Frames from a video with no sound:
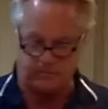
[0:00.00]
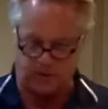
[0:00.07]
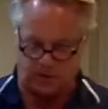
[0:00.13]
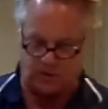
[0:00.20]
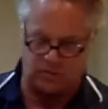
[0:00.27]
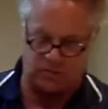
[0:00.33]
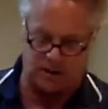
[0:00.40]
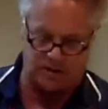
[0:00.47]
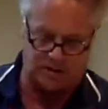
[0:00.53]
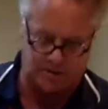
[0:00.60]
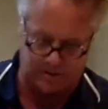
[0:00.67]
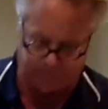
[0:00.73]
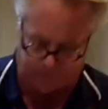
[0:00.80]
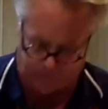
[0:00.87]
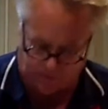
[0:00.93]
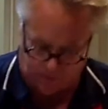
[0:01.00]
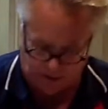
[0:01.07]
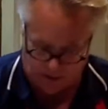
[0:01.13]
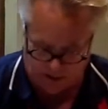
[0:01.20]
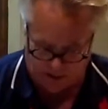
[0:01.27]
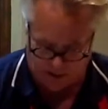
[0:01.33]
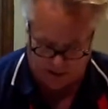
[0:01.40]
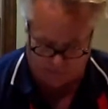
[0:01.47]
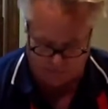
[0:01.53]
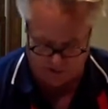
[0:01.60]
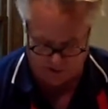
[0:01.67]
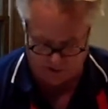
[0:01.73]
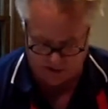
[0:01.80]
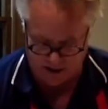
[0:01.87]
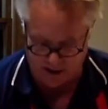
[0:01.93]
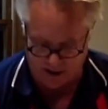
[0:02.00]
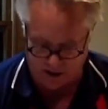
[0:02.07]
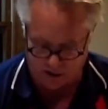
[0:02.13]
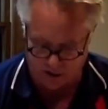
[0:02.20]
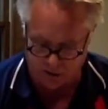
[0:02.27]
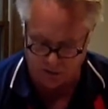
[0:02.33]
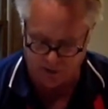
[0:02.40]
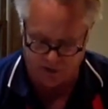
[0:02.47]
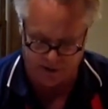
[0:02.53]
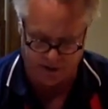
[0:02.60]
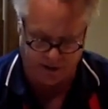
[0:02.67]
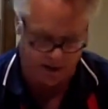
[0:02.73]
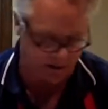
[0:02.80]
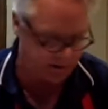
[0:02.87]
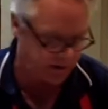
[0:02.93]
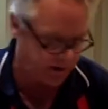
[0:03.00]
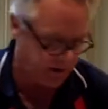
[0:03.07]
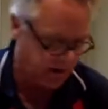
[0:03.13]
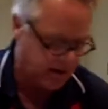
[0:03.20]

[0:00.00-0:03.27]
crust, we need to kind of glue it together.